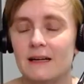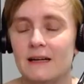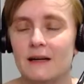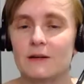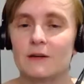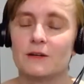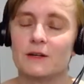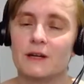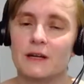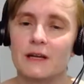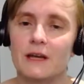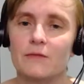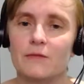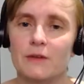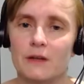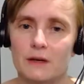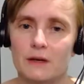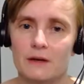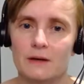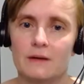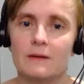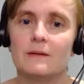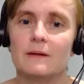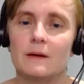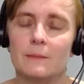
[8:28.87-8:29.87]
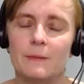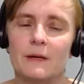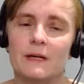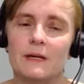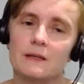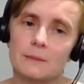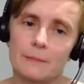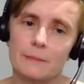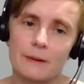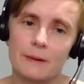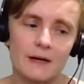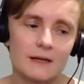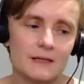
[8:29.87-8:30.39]
I'm going to give you a bit of
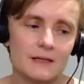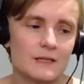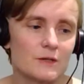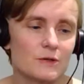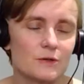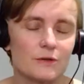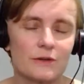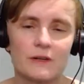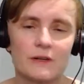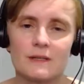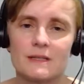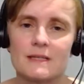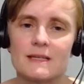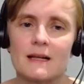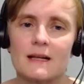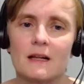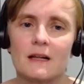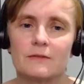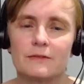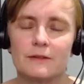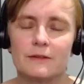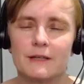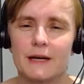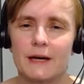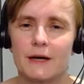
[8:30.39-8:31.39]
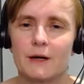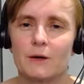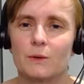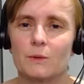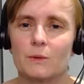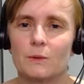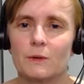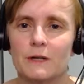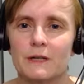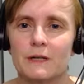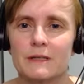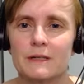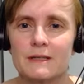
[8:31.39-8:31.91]
the backstory on selfie and how it
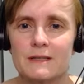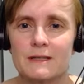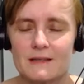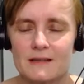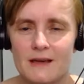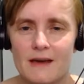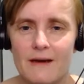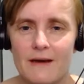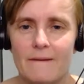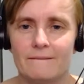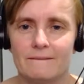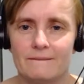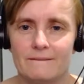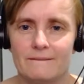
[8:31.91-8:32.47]
works. Yeah.